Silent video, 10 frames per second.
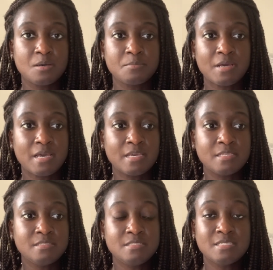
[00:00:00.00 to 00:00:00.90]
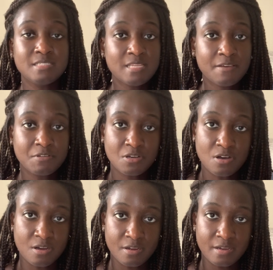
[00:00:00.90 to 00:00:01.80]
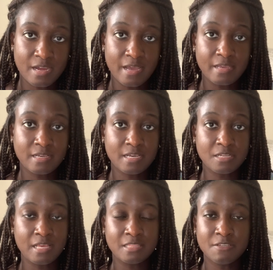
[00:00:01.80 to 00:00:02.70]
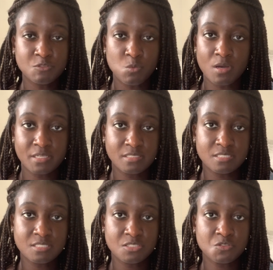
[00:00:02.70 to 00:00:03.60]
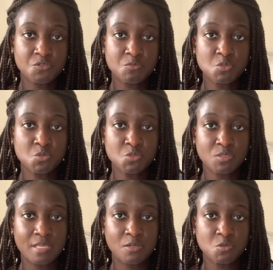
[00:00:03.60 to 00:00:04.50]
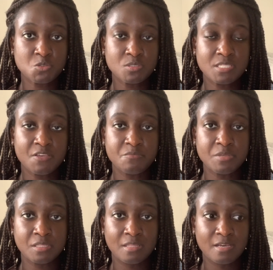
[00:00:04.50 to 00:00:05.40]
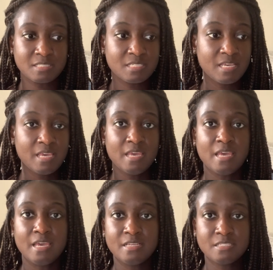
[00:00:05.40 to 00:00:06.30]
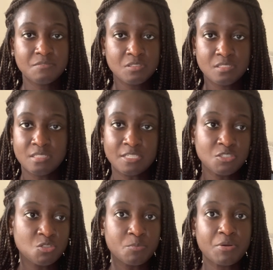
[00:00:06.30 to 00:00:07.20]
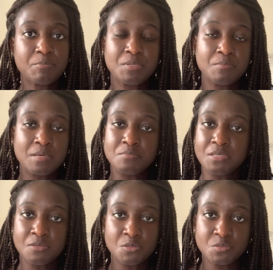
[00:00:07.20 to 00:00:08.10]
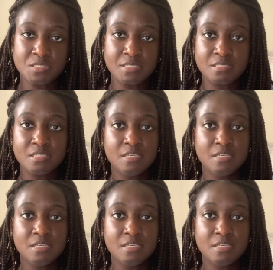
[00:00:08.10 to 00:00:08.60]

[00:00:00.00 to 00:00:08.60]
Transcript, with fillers: I didn't have a car. I lived walking distance from school, so that also saved me a lot. And definitely, like, you know, prepping my meals and